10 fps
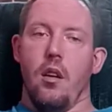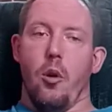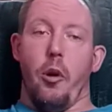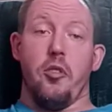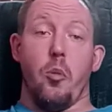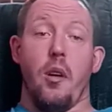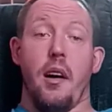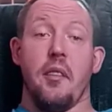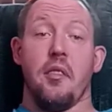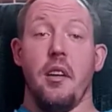The reason why
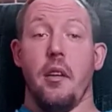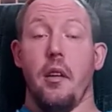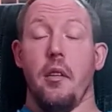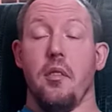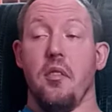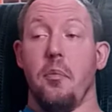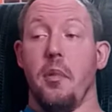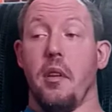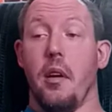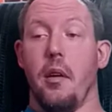I say that is
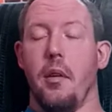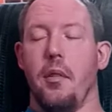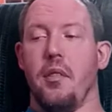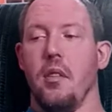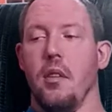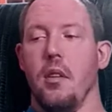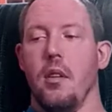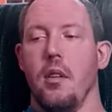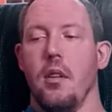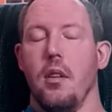because
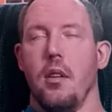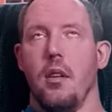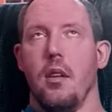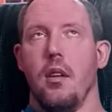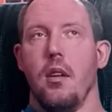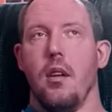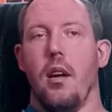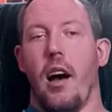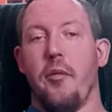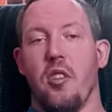
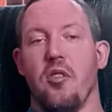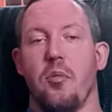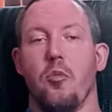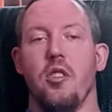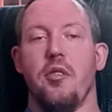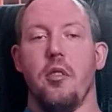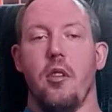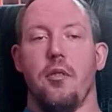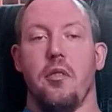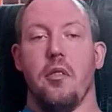I've done some
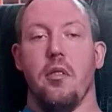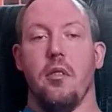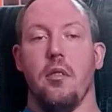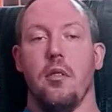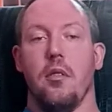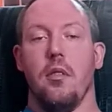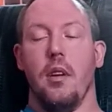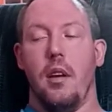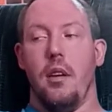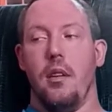research,
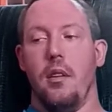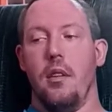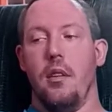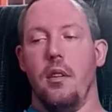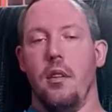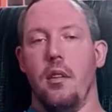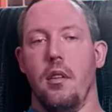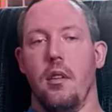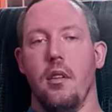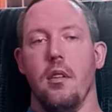and
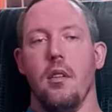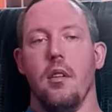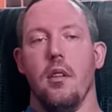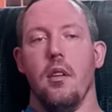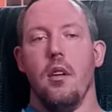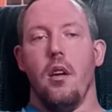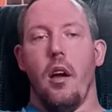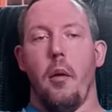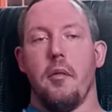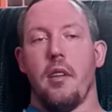
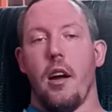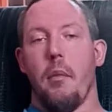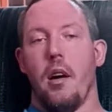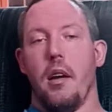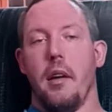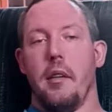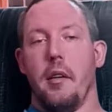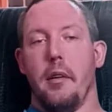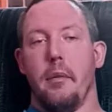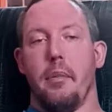every time I end
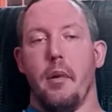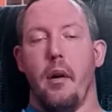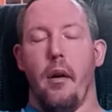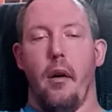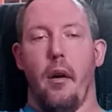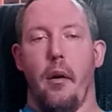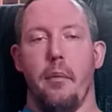up going